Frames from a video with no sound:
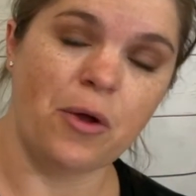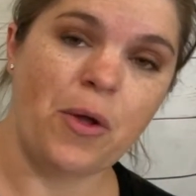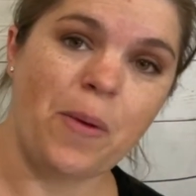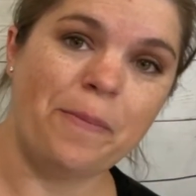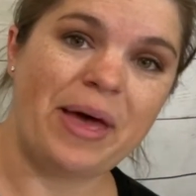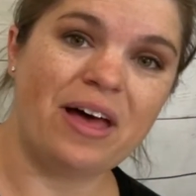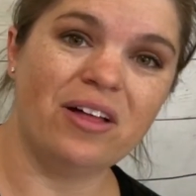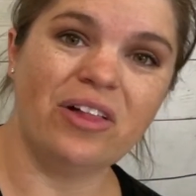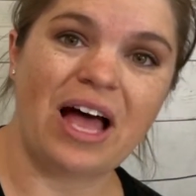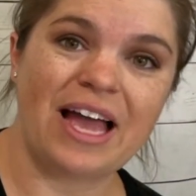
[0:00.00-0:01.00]

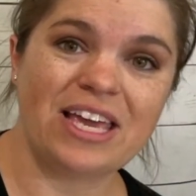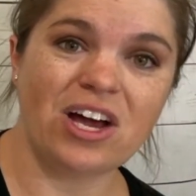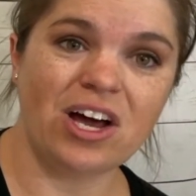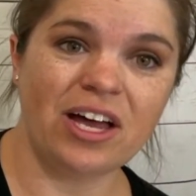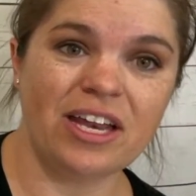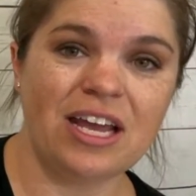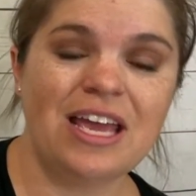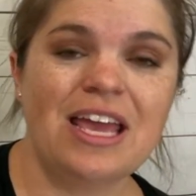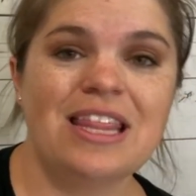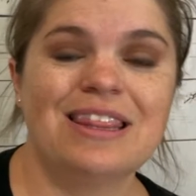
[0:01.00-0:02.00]
bell icon.
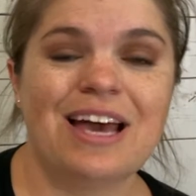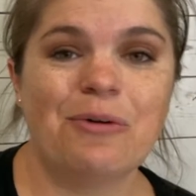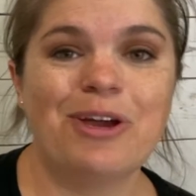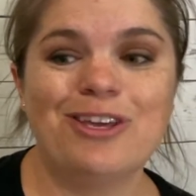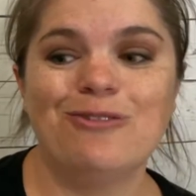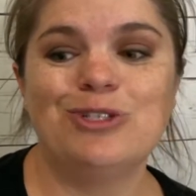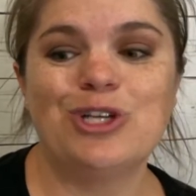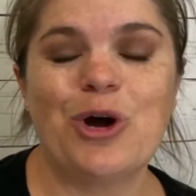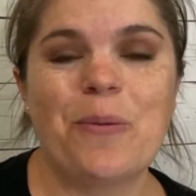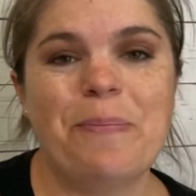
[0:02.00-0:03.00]
That way you
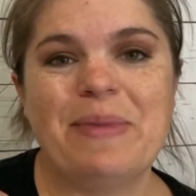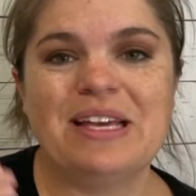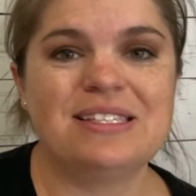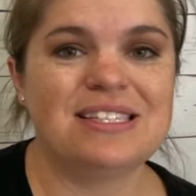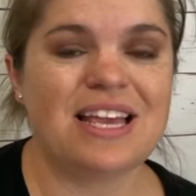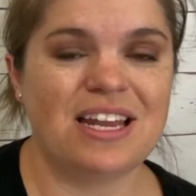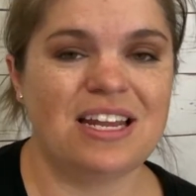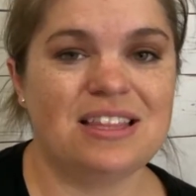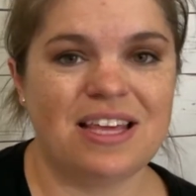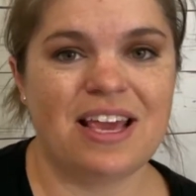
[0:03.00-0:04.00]
don't miss
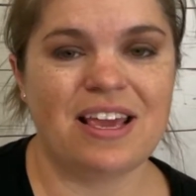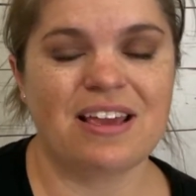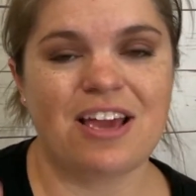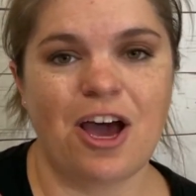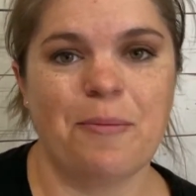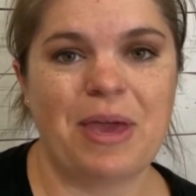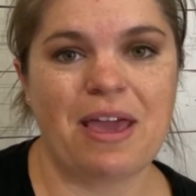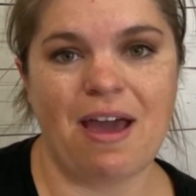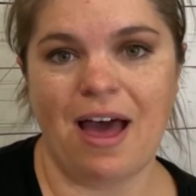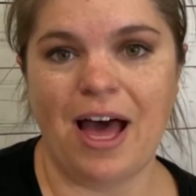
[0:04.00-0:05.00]
anything
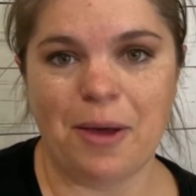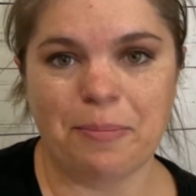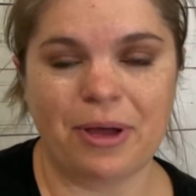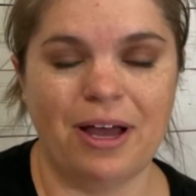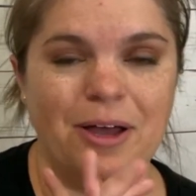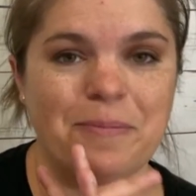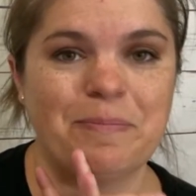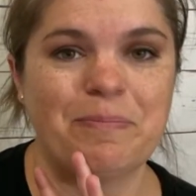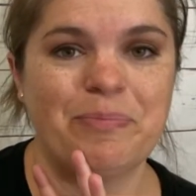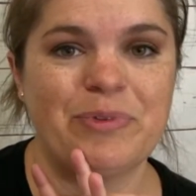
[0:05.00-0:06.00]
coming up.
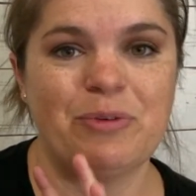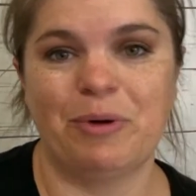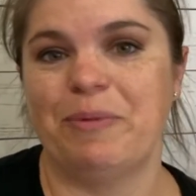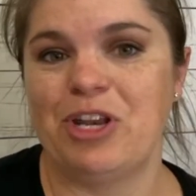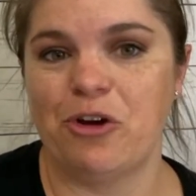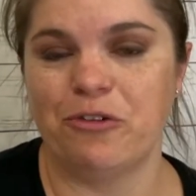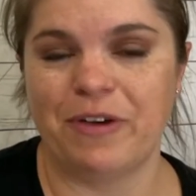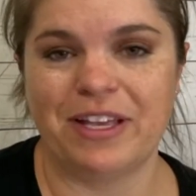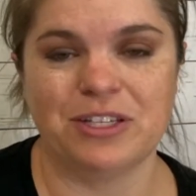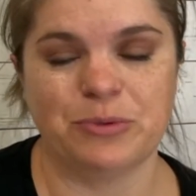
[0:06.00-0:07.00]
Um, you want to be
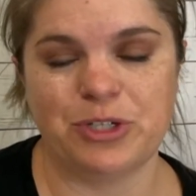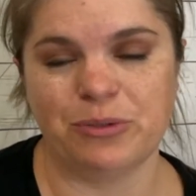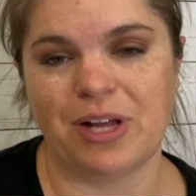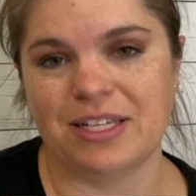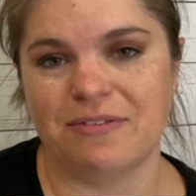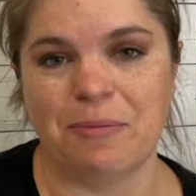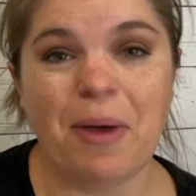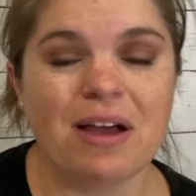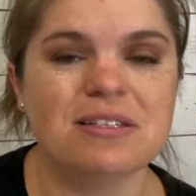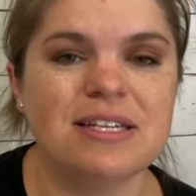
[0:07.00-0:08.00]
notified because we do lots of
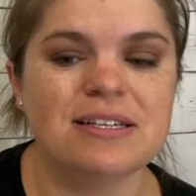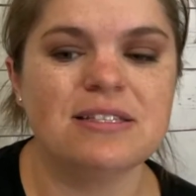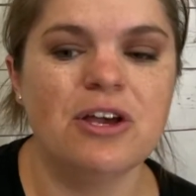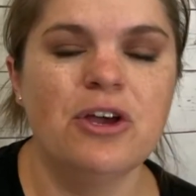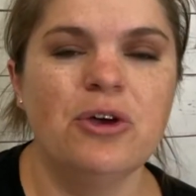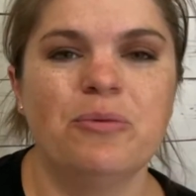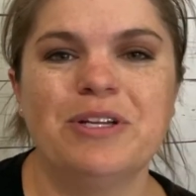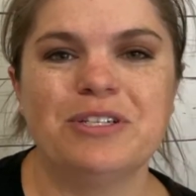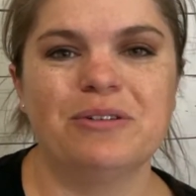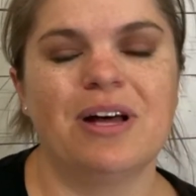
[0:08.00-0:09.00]
unboxings. We
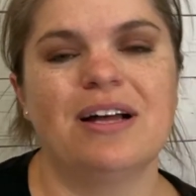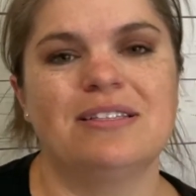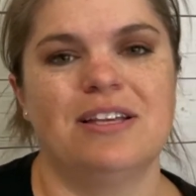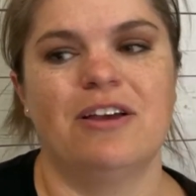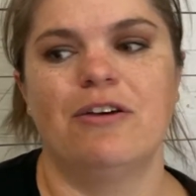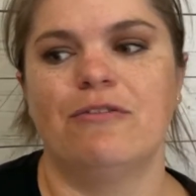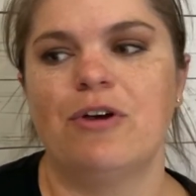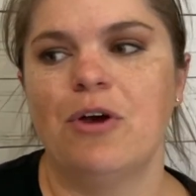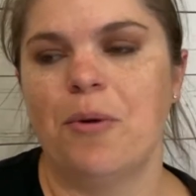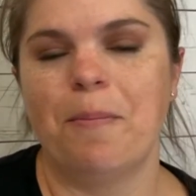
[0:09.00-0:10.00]
do lots of
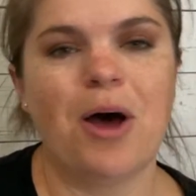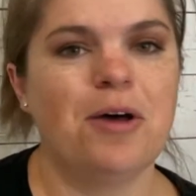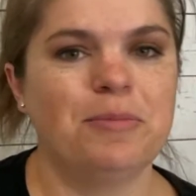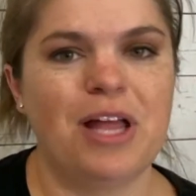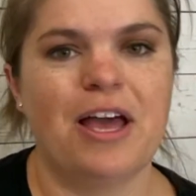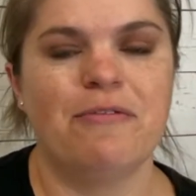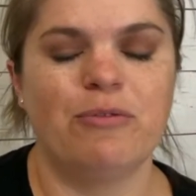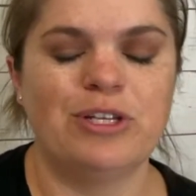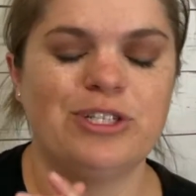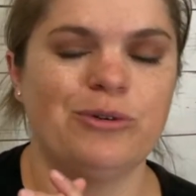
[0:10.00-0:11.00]
mom life,
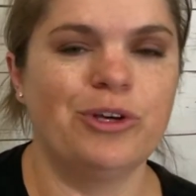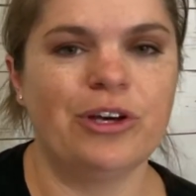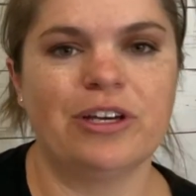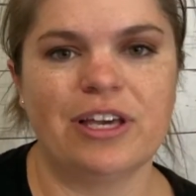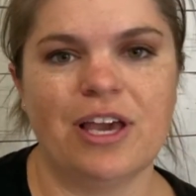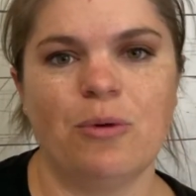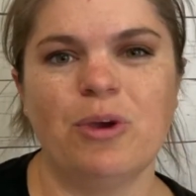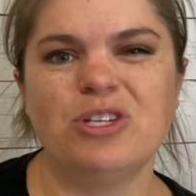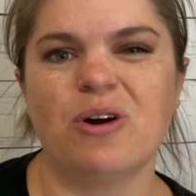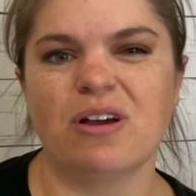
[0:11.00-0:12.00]
we do cooking, we
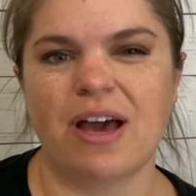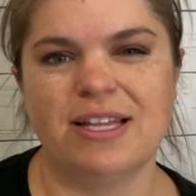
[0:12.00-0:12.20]
do all kinds of